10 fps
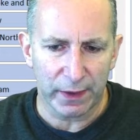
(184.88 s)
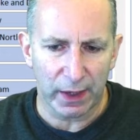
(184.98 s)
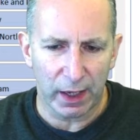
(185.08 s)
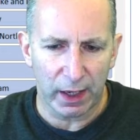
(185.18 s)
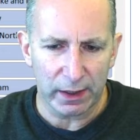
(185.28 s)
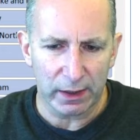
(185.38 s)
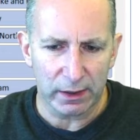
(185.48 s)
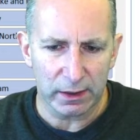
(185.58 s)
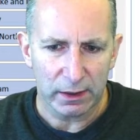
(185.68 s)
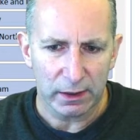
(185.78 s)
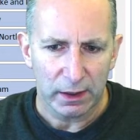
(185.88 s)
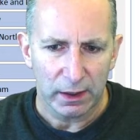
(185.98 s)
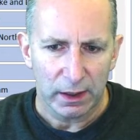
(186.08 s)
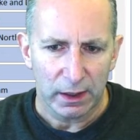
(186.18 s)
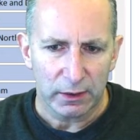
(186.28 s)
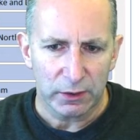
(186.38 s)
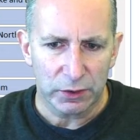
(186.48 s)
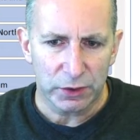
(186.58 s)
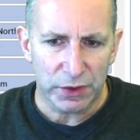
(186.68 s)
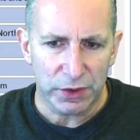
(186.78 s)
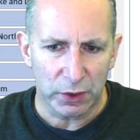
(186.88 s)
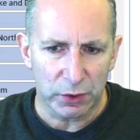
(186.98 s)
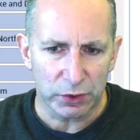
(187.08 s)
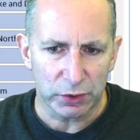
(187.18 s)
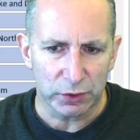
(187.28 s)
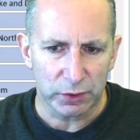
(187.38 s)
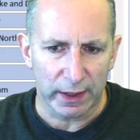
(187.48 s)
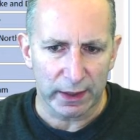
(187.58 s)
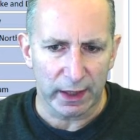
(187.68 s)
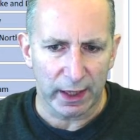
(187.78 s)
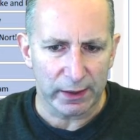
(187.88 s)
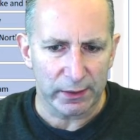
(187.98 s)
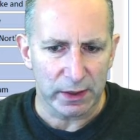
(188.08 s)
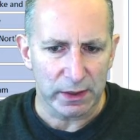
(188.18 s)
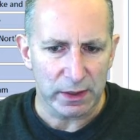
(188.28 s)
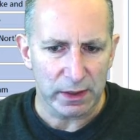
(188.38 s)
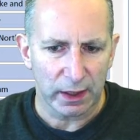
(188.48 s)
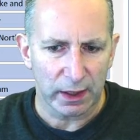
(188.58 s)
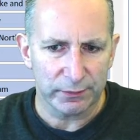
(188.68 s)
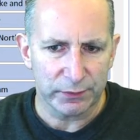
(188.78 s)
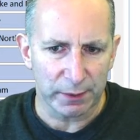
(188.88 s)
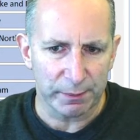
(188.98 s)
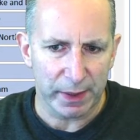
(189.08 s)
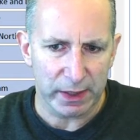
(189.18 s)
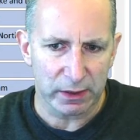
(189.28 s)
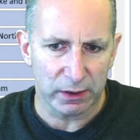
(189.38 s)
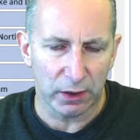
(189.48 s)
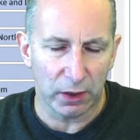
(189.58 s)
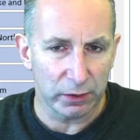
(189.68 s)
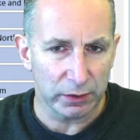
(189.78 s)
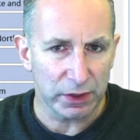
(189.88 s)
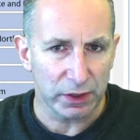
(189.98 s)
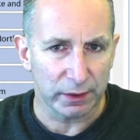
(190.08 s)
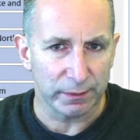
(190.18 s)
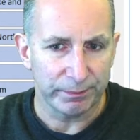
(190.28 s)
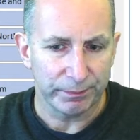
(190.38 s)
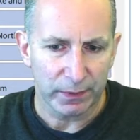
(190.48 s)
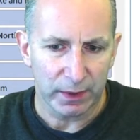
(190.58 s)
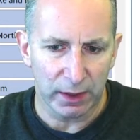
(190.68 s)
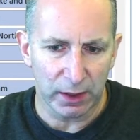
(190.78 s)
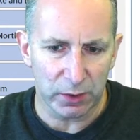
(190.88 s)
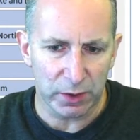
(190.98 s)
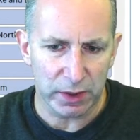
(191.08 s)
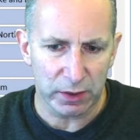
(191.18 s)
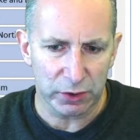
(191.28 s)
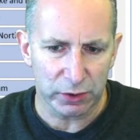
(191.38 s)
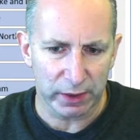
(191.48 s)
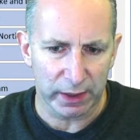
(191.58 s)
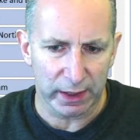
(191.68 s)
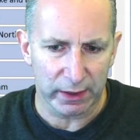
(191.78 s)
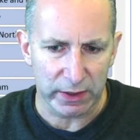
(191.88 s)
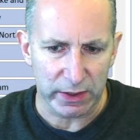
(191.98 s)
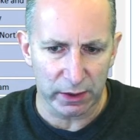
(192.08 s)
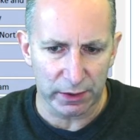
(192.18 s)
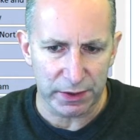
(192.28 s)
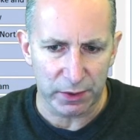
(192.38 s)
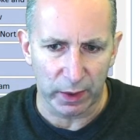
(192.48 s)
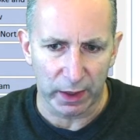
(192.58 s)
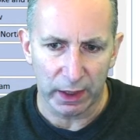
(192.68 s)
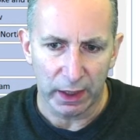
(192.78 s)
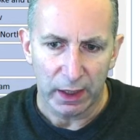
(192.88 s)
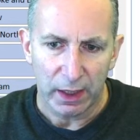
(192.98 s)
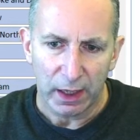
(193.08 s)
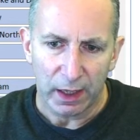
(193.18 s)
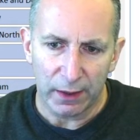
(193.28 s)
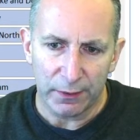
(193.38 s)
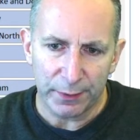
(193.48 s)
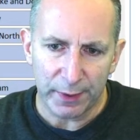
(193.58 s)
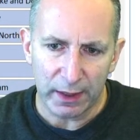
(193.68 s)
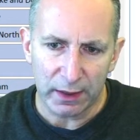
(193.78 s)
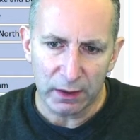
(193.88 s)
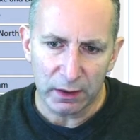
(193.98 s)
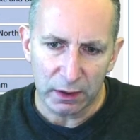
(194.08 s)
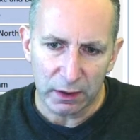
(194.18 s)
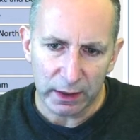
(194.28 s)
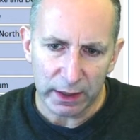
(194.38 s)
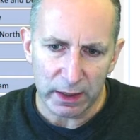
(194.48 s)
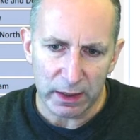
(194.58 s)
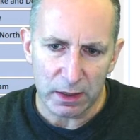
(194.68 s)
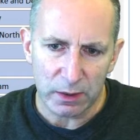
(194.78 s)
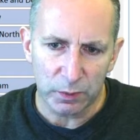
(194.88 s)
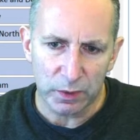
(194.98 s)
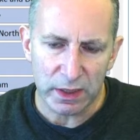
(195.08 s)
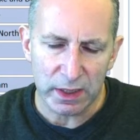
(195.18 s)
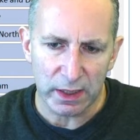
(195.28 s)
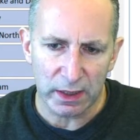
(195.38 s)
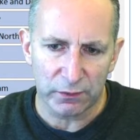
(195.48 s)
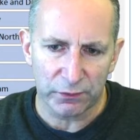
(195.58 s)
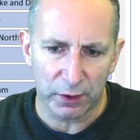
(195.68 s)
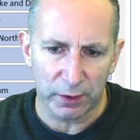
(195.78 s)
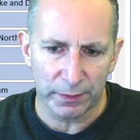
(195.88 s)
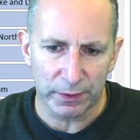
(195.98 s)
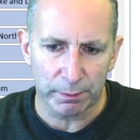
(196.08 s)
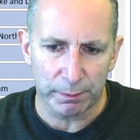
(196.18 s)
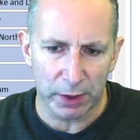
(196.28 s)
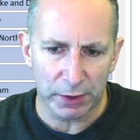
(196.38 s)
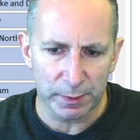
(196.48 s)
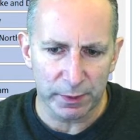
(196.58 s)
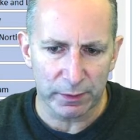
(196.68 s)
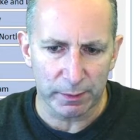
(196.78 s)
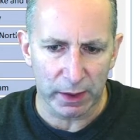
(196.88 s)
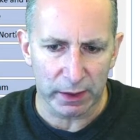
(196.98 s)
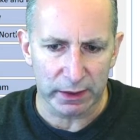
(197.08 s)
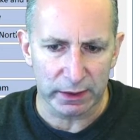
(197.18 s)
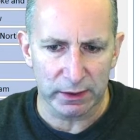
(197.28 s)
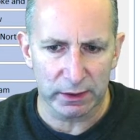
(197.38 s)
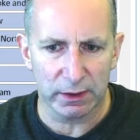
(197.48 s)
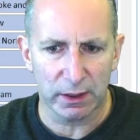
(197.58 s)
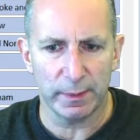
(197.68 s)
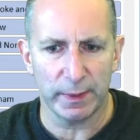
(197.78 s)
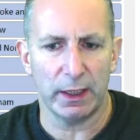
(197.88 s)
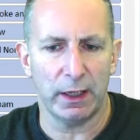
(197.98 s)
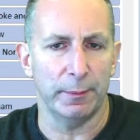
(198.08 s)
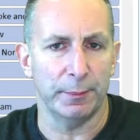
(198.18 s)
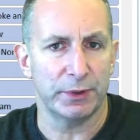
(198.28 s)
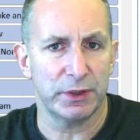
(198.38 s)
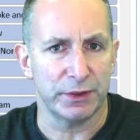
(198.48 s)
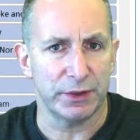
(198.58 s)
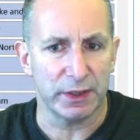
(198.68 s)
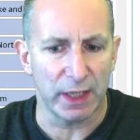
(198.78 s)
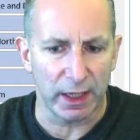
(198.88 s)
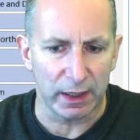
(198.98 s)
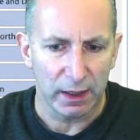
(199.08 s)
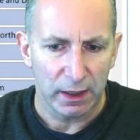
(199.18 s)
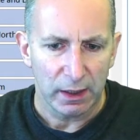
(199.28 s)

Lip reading: the higher social grade areas have done better long term, lower social grade areas not so well. And then here we see from the bottom of the market coming up to today,